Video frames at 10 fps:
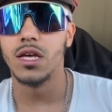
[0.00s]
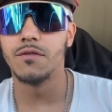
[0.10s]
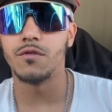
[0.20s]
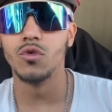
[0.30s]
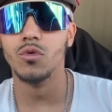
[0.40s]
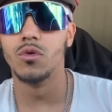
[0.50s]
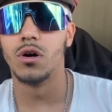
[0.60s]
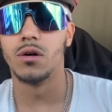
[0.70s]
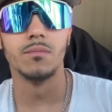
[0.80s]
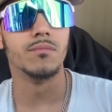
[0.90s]
if you
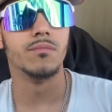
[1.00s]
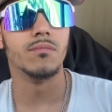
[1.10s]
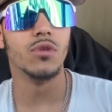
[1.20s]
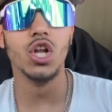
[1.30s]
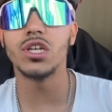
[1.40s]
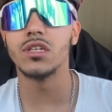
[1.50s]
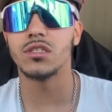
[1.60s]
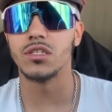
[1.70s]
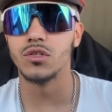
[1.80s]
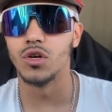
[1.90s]
um looking
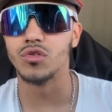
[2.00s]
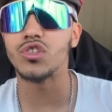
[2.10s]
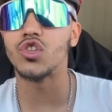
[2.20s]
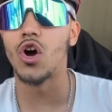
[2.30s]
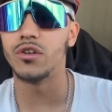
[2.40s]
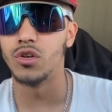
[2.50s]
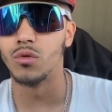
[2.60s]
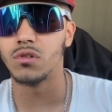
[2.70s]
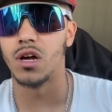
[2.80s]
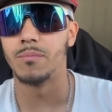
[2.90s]
to you know start your
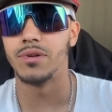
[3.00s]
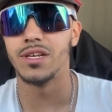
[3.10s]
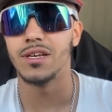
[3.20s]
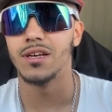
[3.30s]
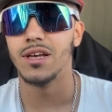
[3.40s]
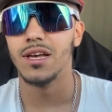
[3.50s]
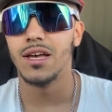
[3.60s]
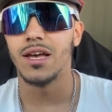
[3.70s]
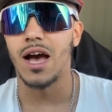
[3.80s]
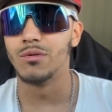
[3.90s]
own company
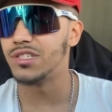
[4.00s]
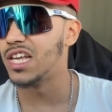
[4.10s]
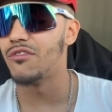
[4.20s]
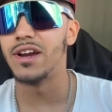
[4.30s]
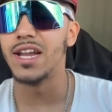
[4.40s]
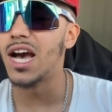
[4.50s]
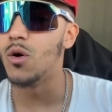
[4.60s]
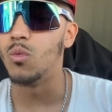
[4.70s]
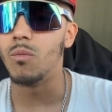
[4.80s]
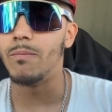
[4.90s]
i would say right
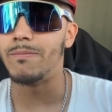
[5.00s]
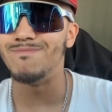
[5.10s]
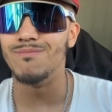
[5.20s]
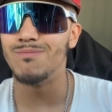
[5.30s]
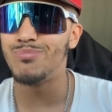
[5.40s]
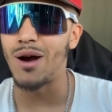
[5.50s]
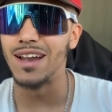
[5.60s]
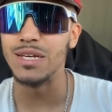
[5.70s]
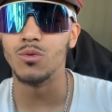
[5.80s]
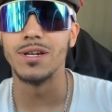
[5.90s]
now
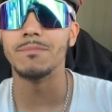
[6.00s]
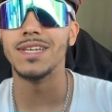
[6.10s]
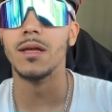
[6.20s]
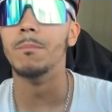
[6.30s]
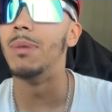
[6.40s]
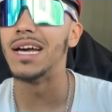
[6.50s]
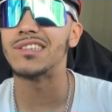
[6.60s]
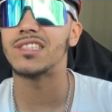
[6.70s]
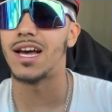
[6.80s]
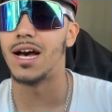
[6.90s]
probably wouldn't be the
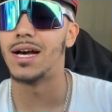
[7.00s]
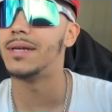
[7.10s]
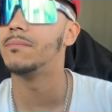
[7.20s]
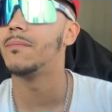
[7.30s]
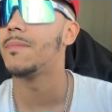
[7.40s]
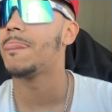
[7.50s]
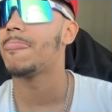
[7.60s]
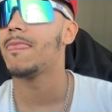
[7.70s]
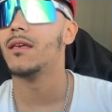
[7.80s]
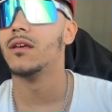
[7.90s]
best
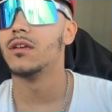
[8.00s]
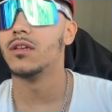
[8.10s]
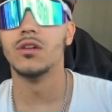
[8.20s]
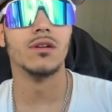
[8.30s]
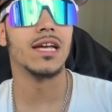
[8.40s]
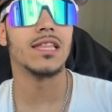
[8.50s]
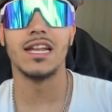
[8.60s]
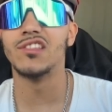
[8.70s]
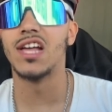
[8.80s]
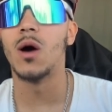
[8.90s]
time you know not that
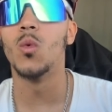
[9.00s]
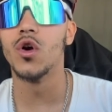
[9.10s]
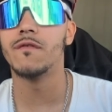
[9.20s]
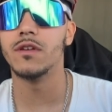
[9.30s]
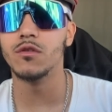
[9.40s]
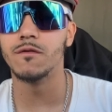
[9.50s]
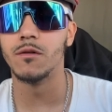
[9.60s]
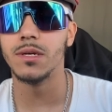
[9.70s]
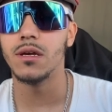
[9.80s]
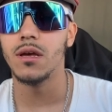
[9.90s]
it's not worth it you
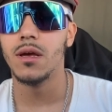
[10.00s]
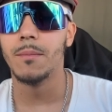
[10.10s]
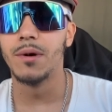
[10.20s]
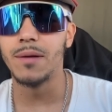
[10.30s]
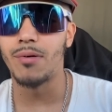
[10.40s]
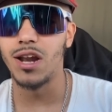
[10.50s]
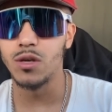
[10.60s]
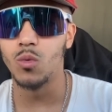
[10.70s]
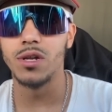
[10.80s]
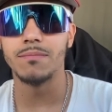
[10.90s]
for me but it
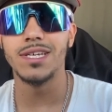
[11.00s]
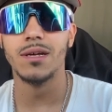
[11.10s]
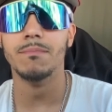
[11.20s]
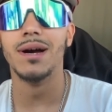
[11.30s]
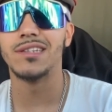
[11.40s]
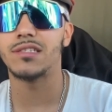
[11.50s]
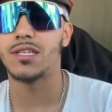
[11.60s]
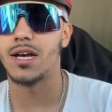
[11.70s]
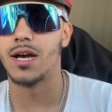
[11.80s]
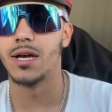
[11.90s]
probably wouldn't be the best
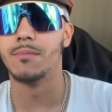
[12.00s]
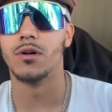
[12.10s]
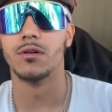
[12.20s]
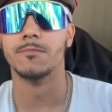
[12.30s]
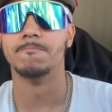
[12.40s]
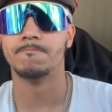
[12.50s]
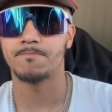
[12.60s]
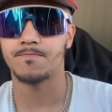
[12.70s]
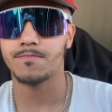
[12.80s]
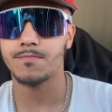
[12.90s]
time um
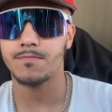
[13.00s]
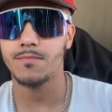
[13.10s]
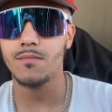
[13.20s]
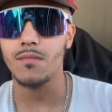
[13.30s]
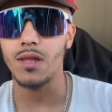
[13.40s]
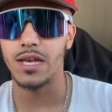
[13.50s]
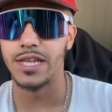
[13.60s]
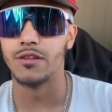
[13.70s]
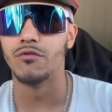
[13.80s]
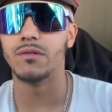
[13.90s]

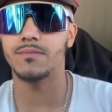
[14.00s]
and the, re-